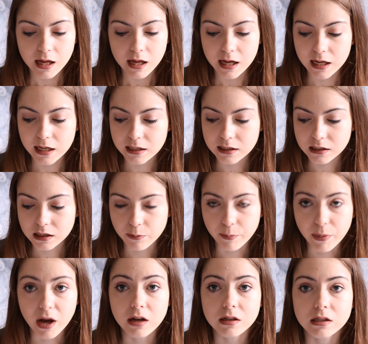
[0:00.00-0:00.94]
is the
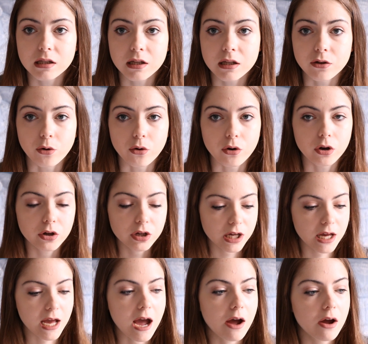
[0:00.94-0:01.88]
person that you're
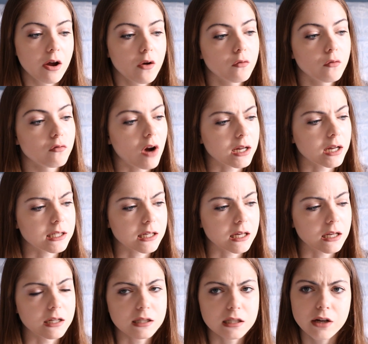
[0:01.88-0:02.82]
looking at writing in
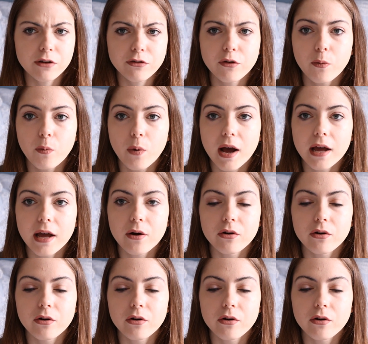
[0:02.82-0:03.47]
a different way,